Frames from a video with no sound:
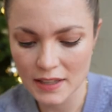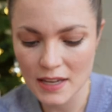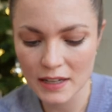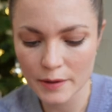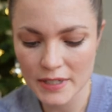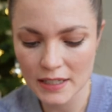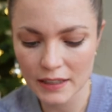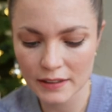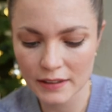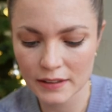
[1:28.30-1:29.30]
the Liberty
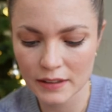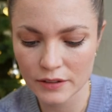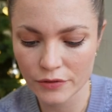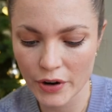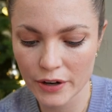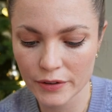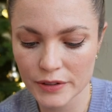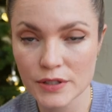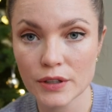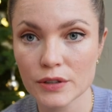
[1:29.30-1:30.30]
London
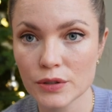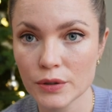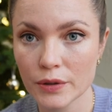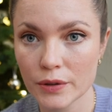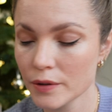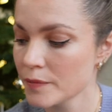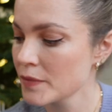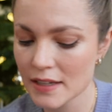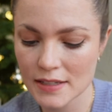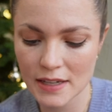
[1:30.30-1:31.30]
fragrance Tudor
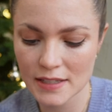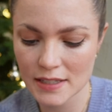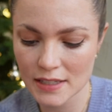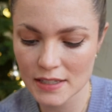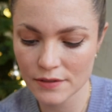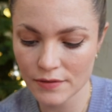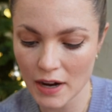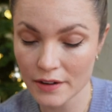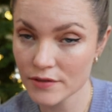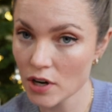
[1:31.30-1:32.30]
is
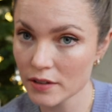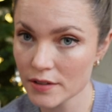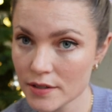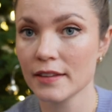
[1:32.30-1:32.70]
$65.